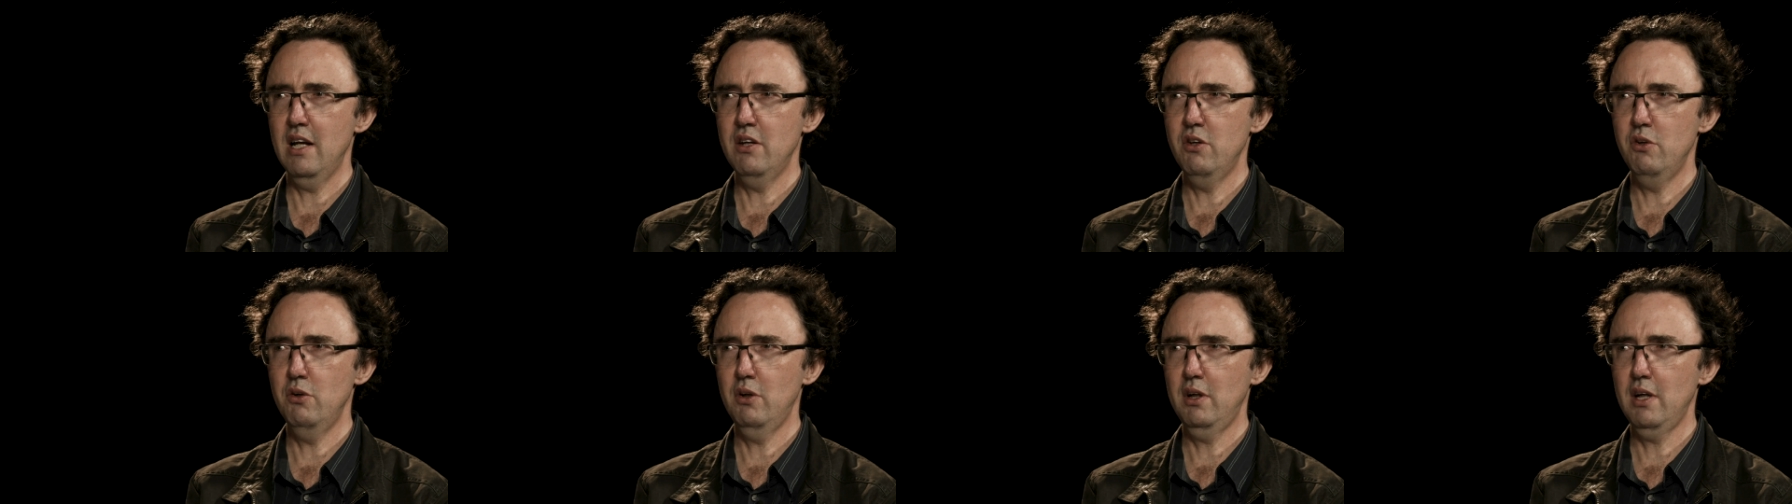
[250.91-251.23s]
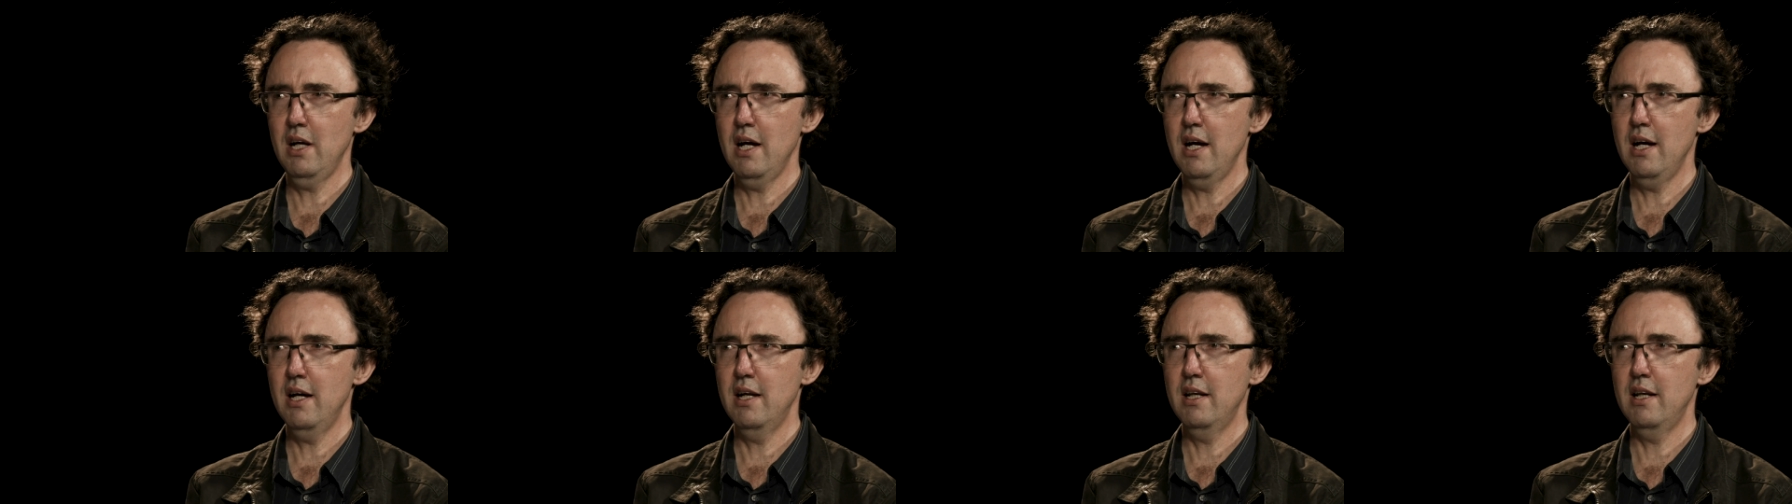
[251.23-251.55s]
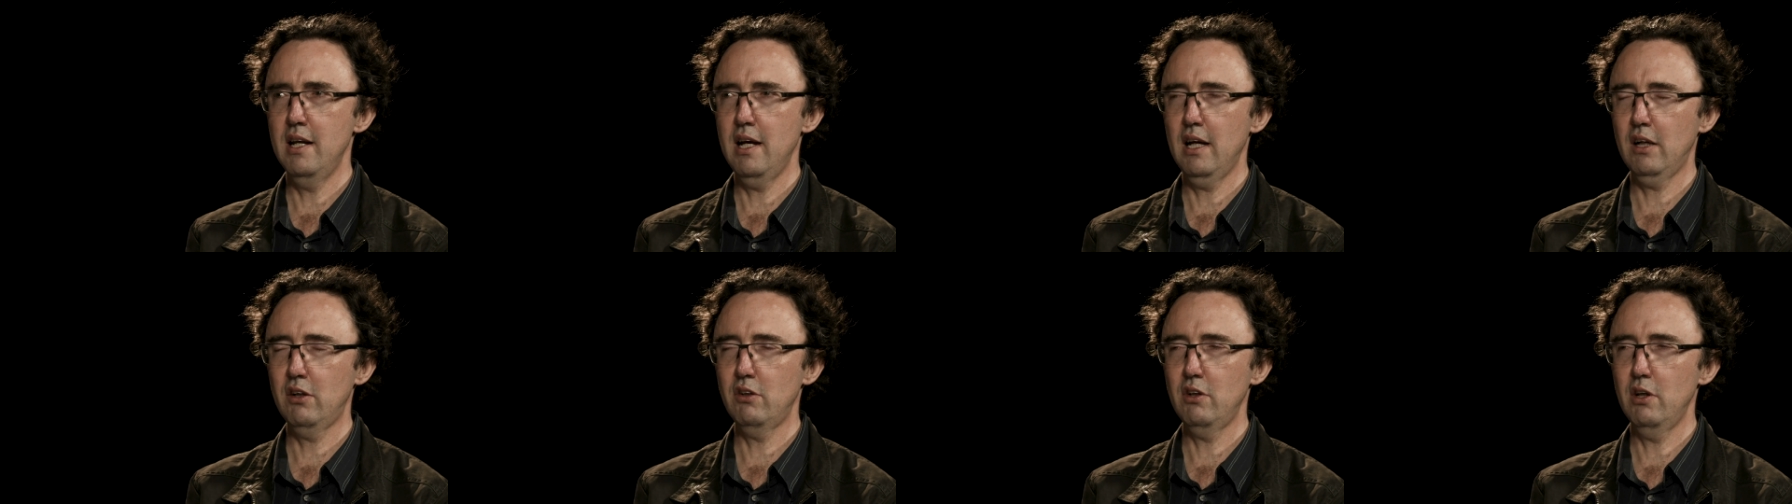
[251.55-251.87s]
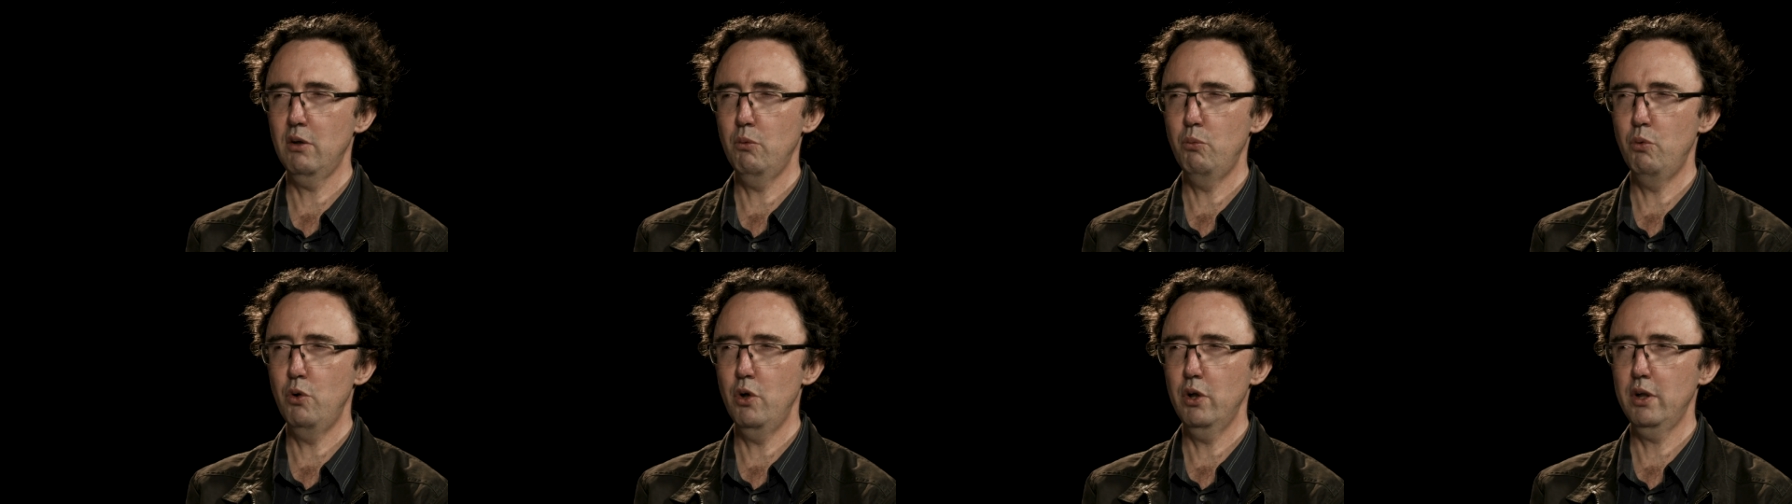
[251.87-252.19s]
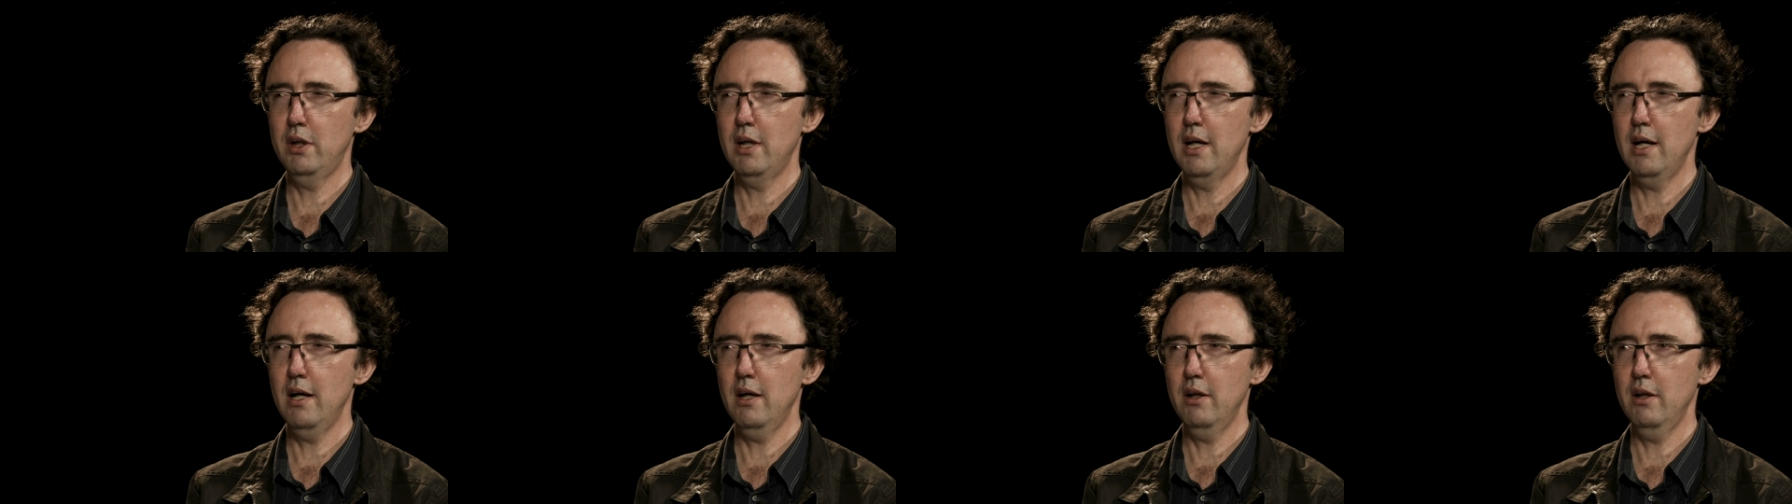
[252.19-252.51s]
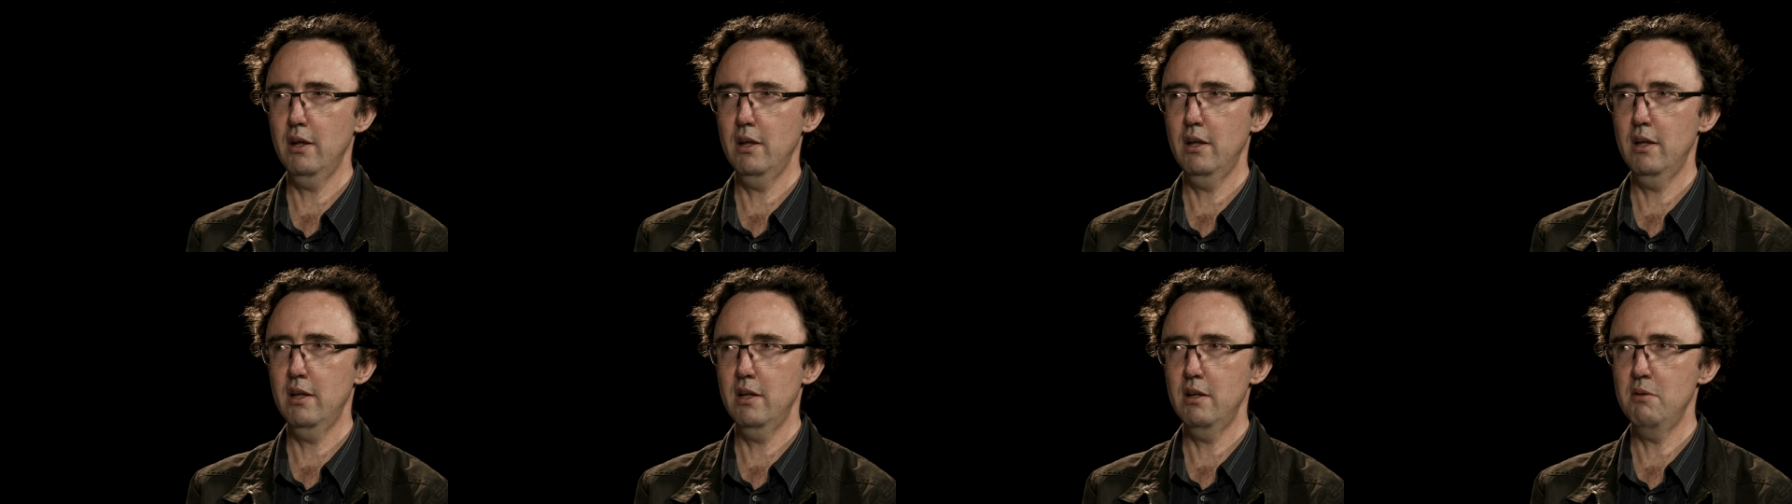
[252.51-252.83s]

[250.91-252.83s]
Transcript: and you can't actually work out